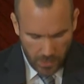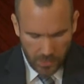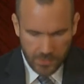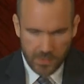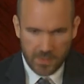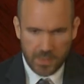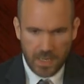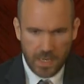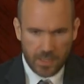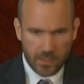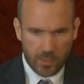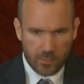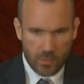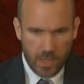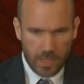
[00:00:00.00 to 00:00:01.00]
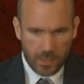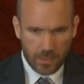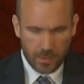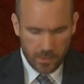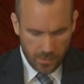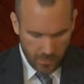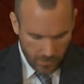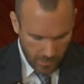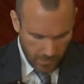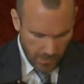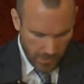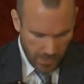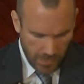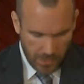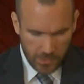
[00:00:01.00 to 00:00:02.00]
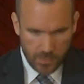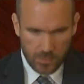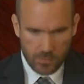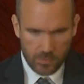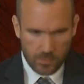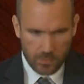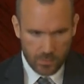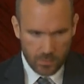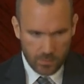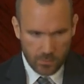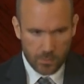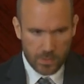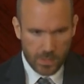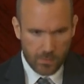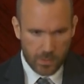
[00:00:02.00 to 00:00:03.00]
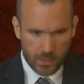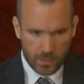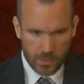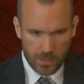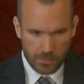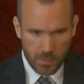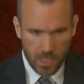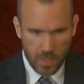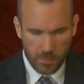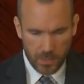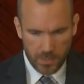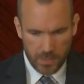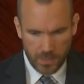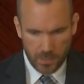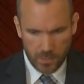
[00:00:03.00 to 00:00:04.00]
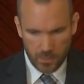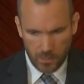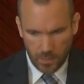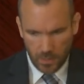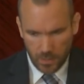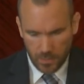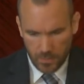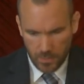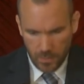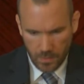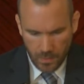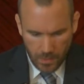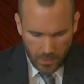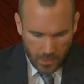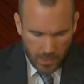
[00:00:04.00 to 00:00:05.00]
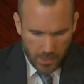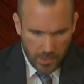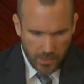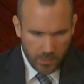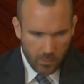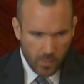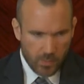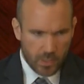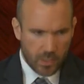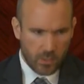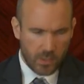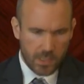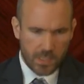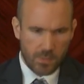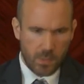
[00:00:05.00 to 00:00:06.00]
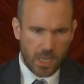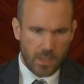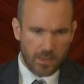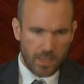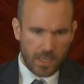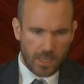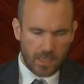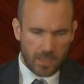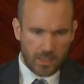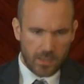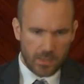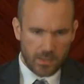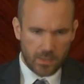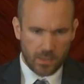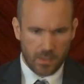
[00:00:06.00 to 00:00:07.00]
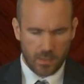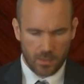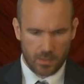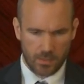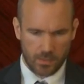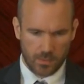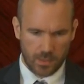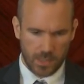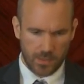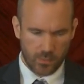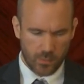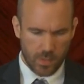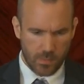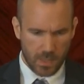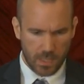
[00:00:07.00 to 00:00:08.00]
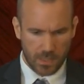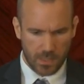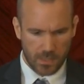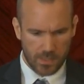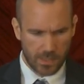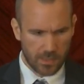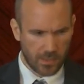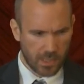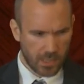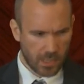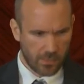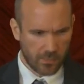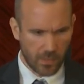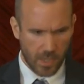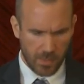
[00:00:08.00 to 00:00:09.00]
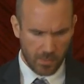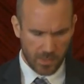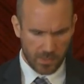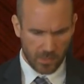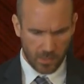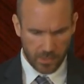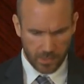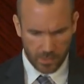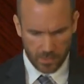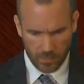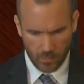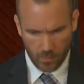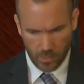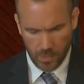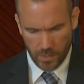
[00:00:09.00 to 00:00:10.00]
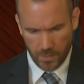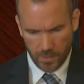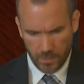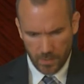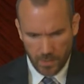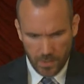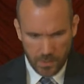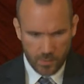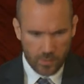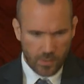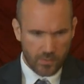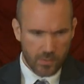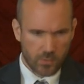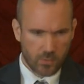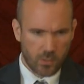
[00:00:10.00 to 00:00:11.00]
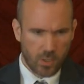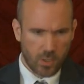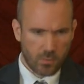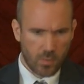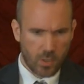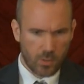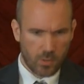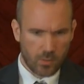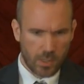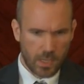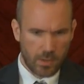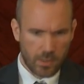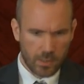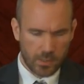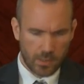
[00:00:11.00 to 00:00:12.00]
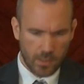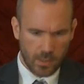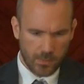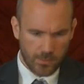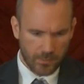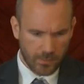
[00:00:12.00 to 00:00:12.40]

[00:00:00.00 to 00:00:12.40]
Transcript: to stand erect, and something that's perpendicular. And I think what we notice about that is these three meanings are actually very Masonic in a way. So you have strong moral character,